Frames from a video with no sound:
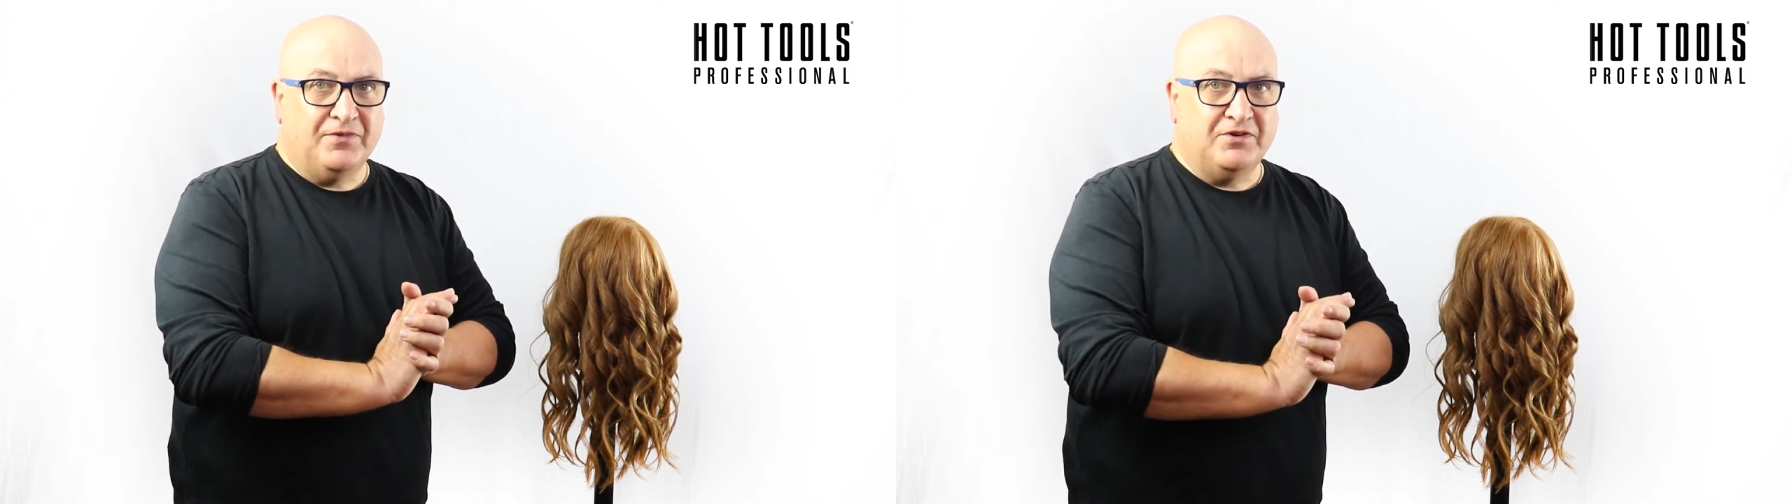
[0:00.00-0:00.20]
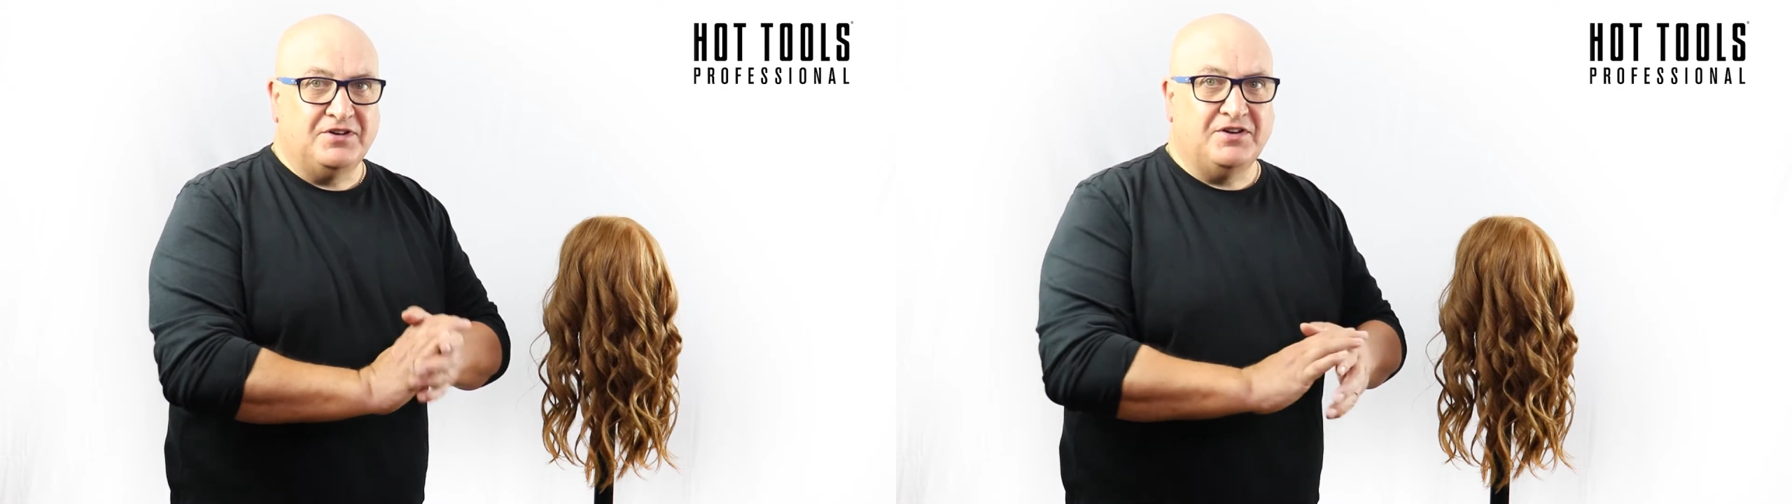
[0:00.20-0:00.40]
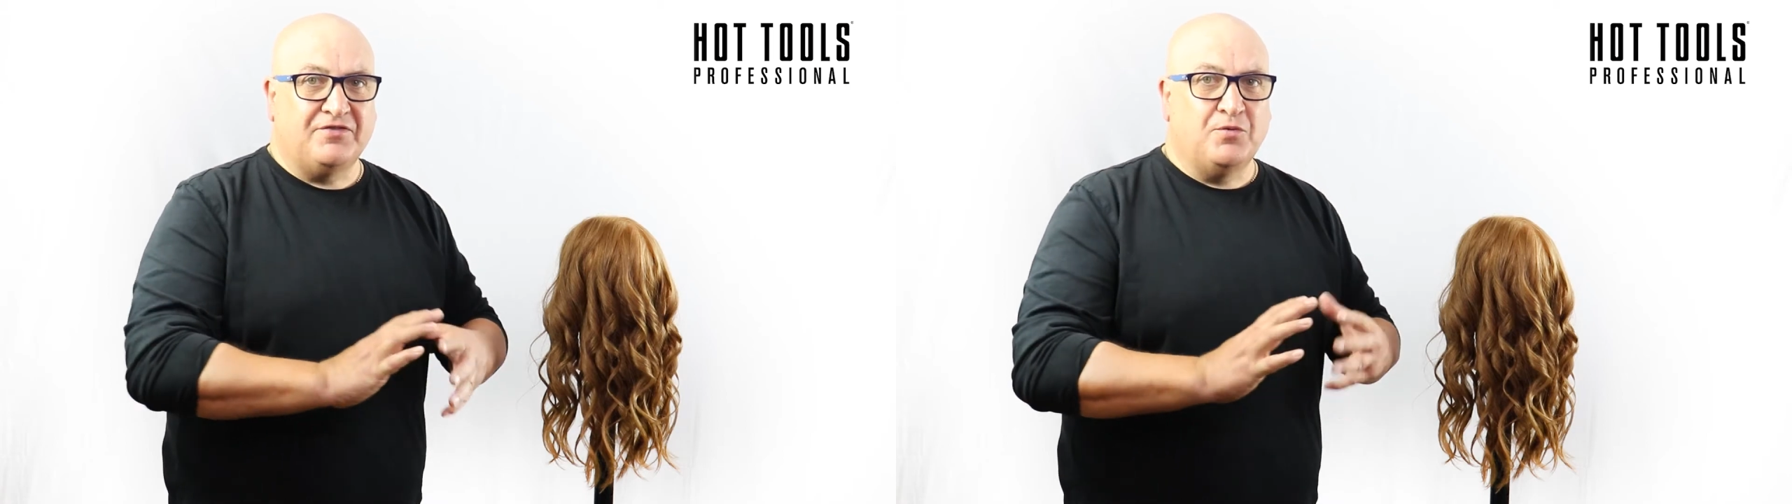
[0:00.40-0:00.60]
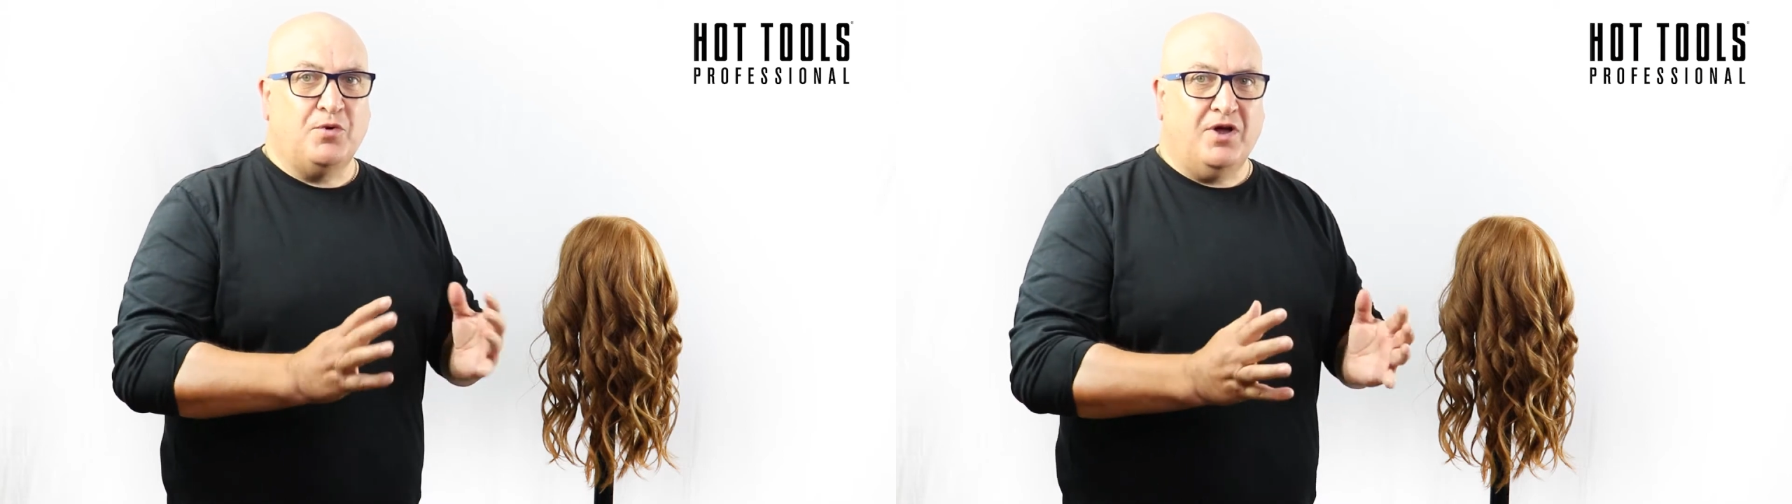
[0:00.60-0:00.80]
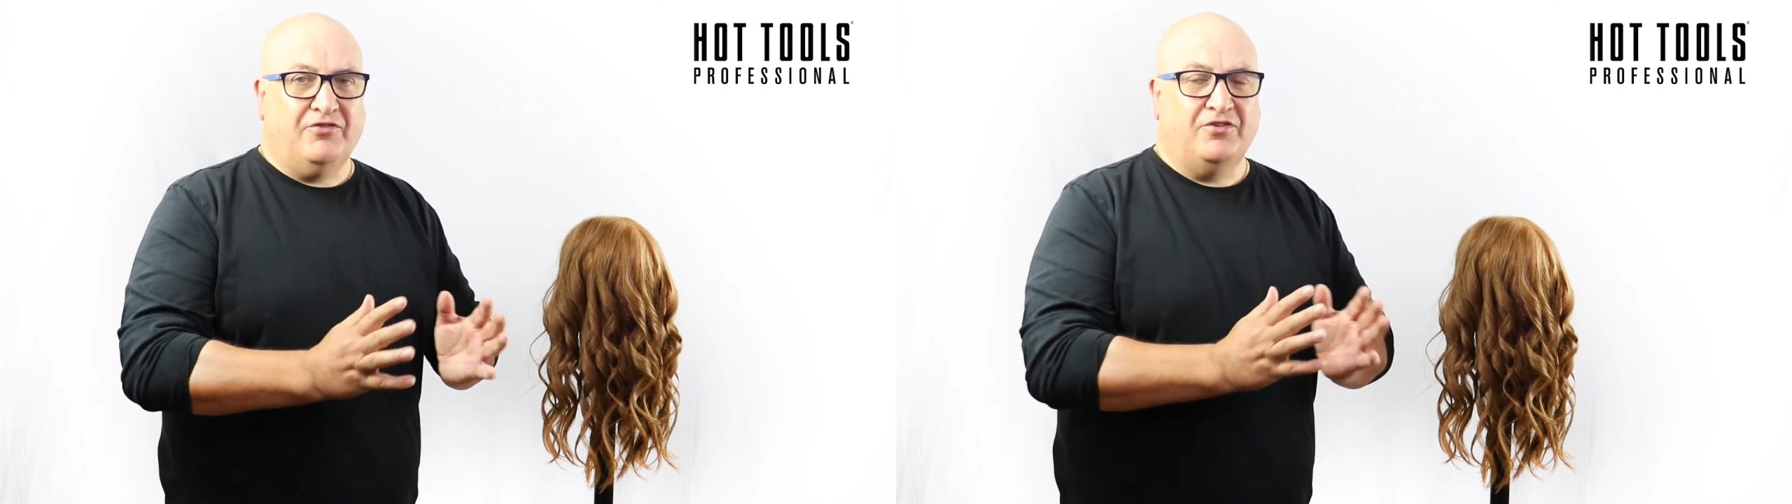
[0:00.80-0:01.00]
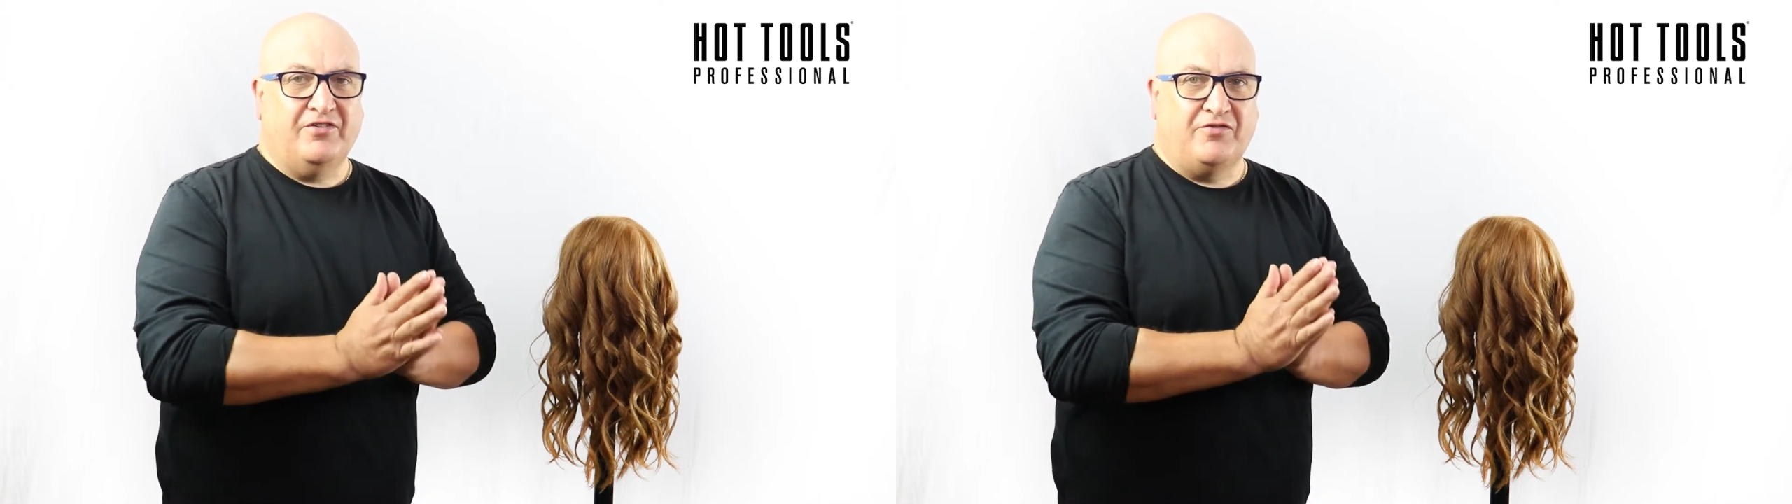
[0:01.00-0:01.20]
There are different ways and